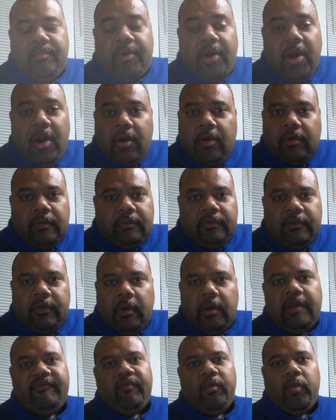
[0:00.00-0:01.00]
"Bro,
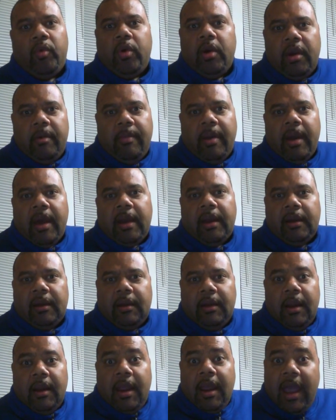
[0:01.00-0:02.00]
don't even worry about it.
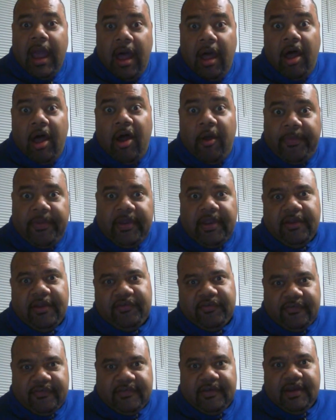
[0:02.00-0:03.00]
I'll help you
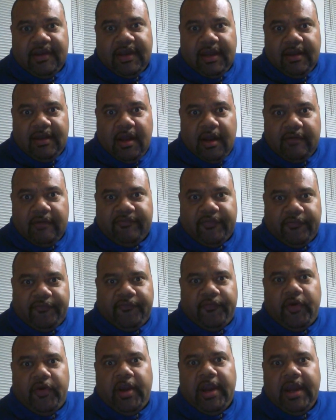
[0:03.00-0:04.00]
get your CD done for
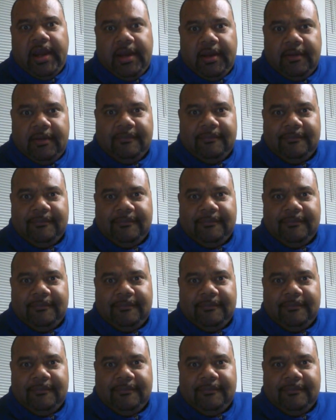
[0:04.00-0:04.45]
free."